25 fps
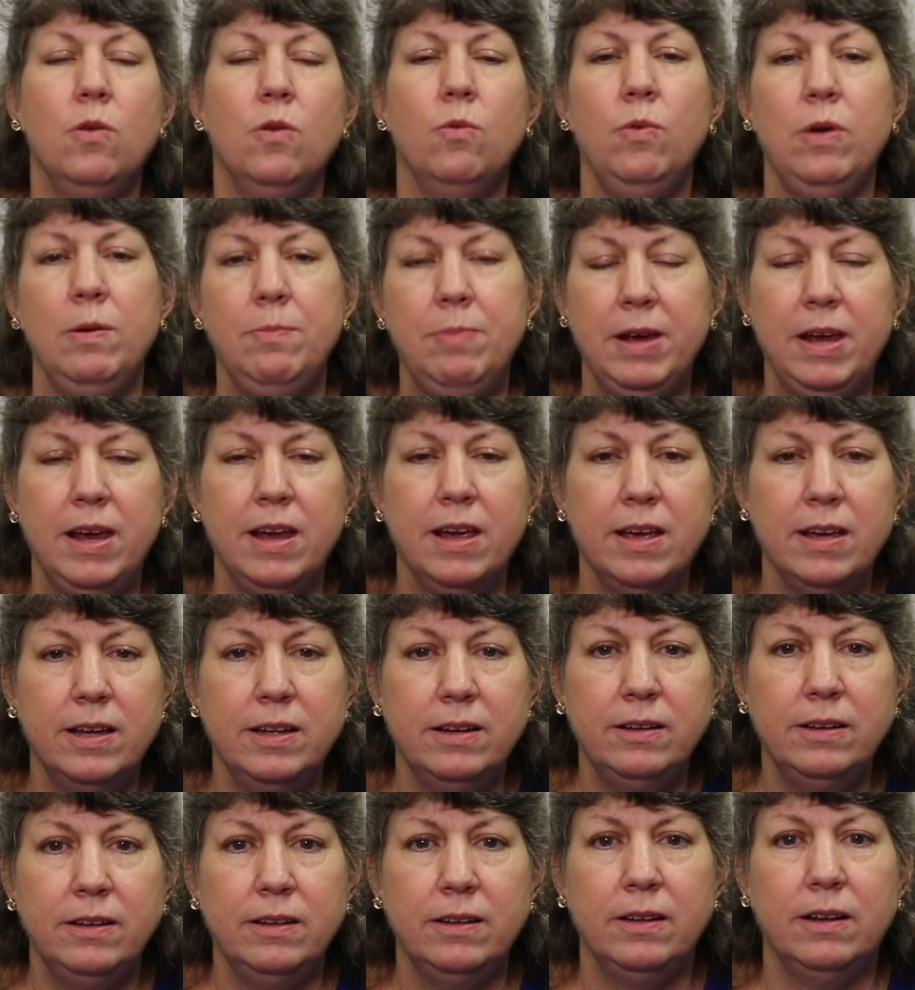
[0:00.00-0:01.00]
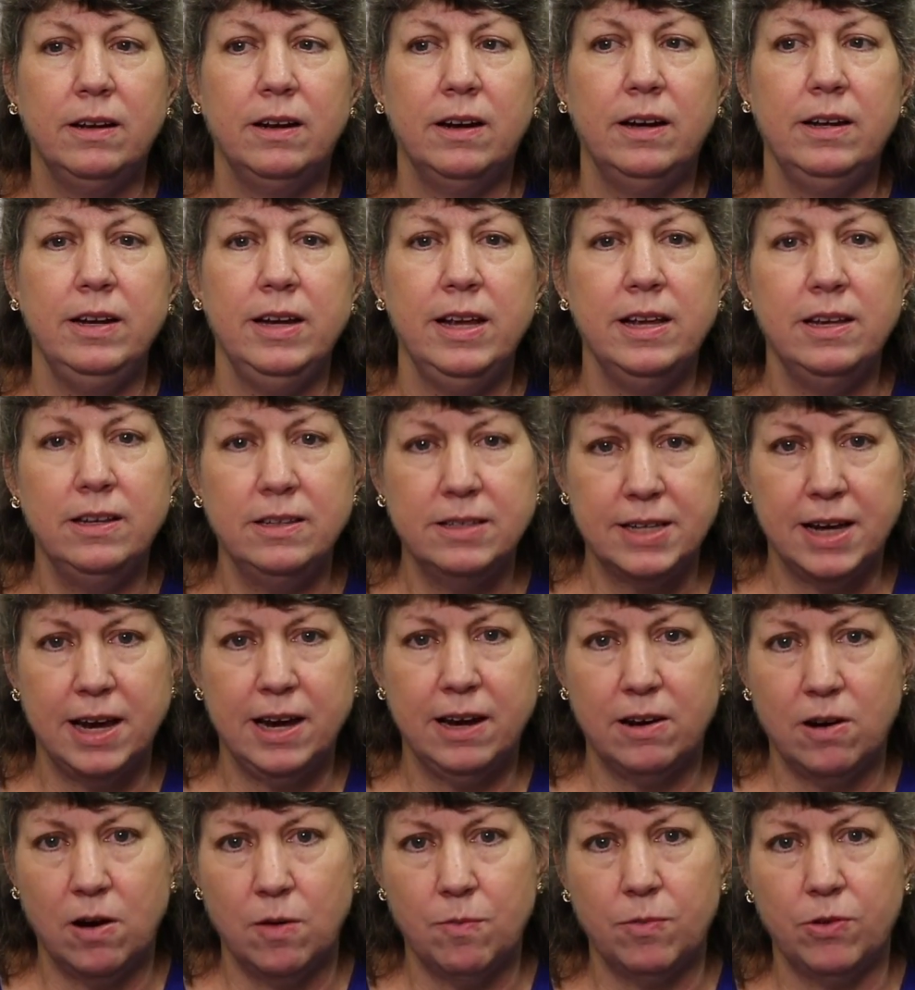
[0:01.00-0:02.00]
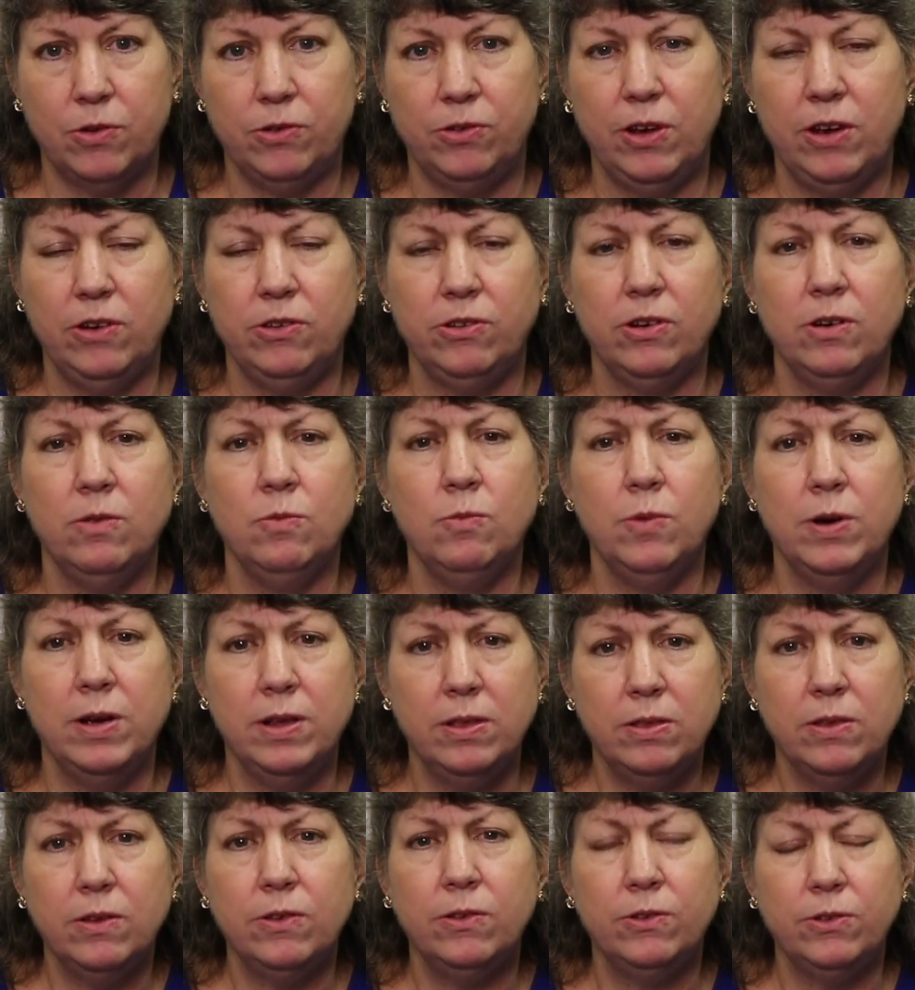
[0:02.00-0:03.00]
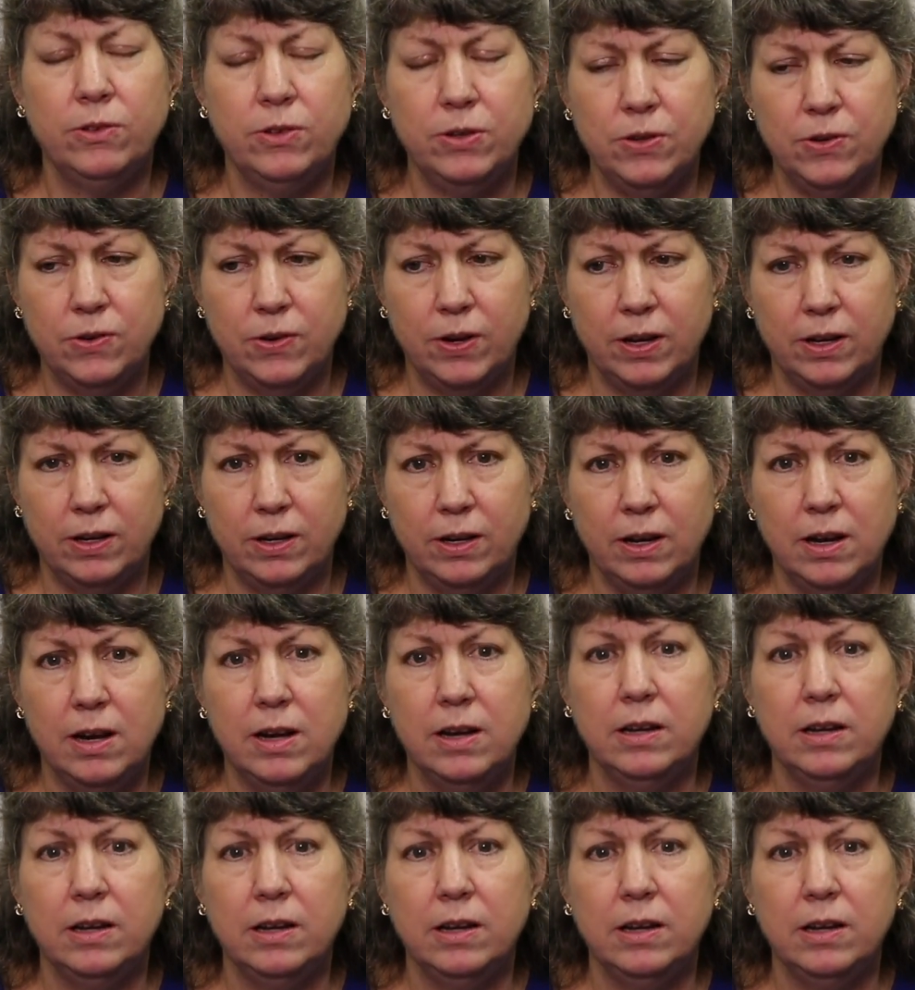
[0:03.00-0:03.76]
we begin an intake conversation with the student,